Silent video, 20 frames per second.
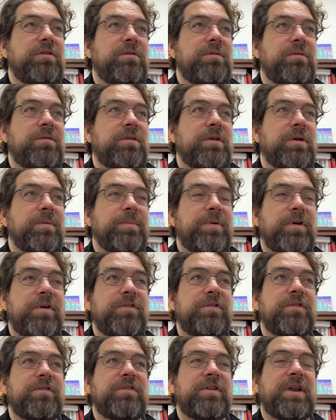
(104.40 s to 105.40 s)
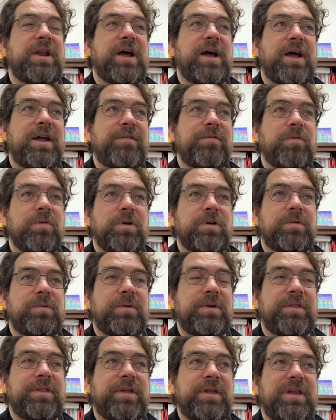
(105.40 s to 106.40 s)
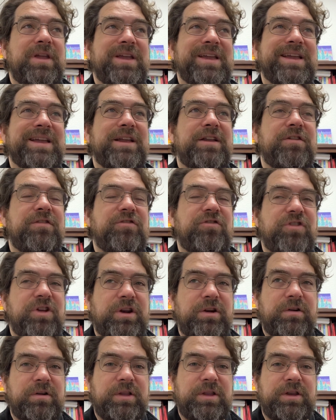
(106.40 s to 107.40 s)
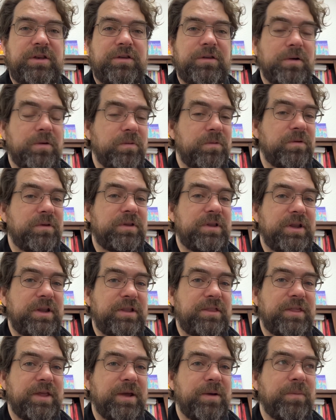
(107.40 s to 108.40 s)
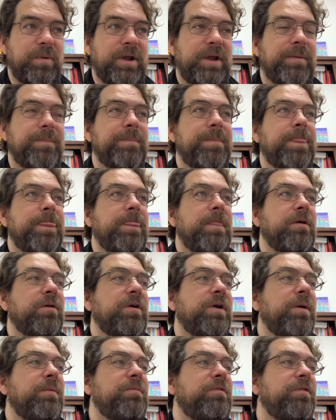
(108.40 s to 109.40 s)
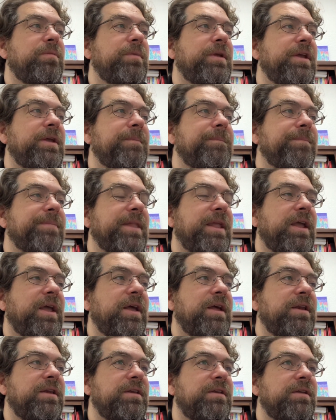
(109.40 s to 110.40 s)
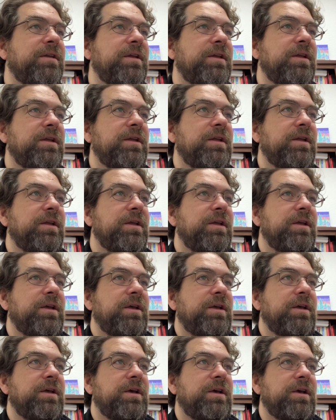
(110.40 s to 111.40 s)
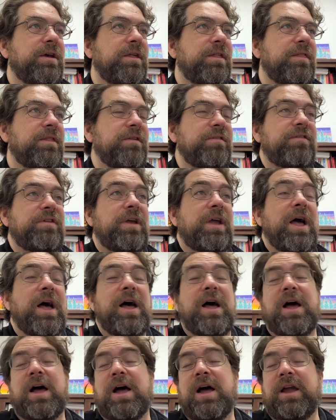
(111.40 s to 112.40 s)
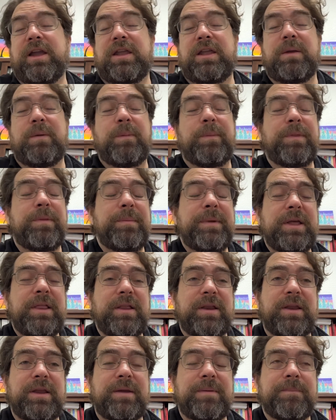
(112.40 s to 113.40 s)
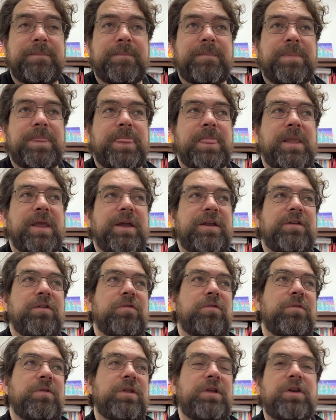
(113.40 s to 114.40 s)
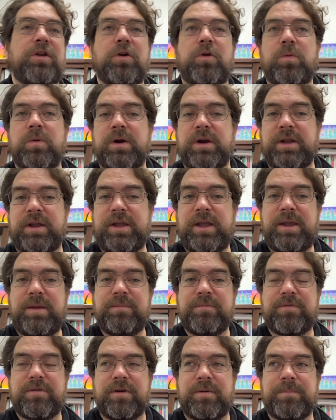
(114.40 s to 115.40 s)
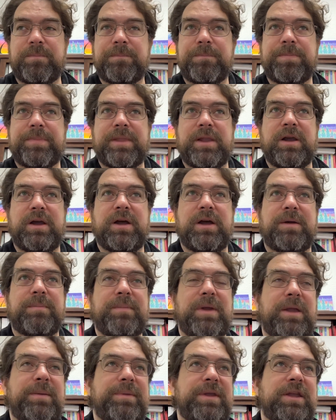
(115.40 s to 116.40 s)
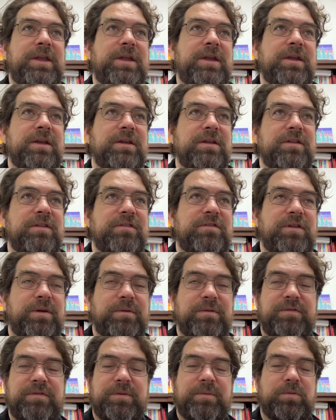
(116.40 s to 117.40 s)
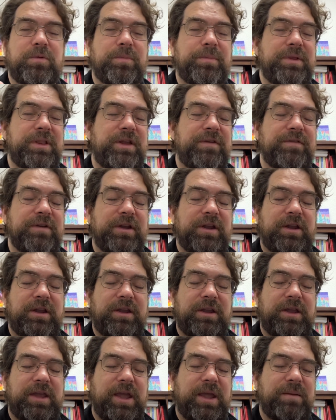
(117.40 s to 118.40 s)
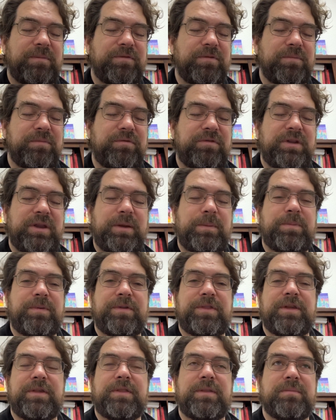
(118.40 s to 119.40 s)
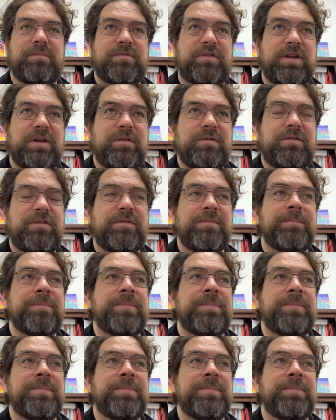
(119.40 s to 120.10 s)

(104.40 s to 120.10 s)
the composers that I've worked with generally don't think that way. They'll come to me and they'll say, I came up with a melody. I don't really know where it came from. Maybe some of them will believe it came from deep within themselves.